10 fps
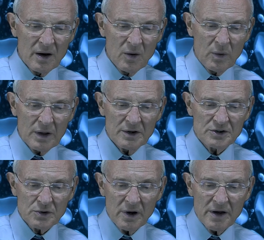Well, the
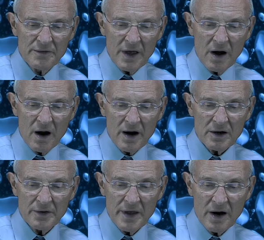story of the Ark,
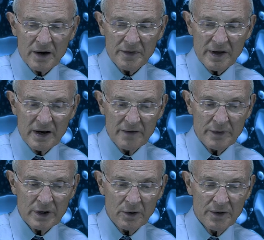or the Ark of the
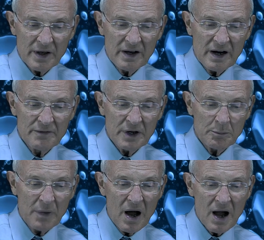Covenant, or the Covenant
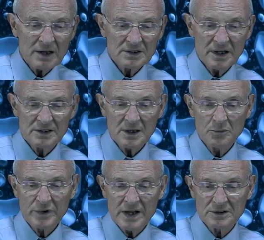Box, as some
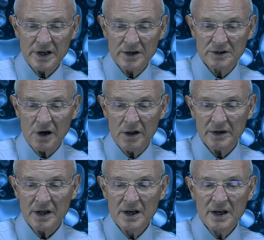translators call
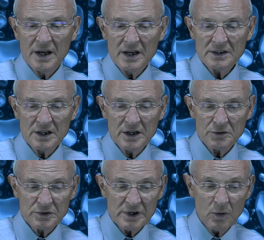it, is an
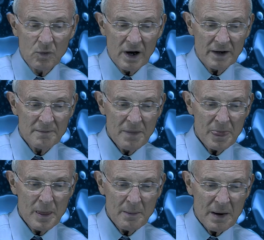interesting one.
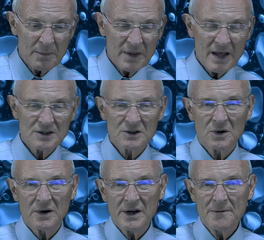Do you remember that
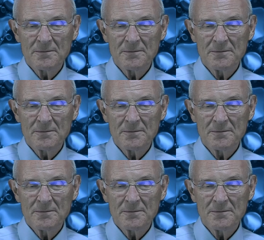story?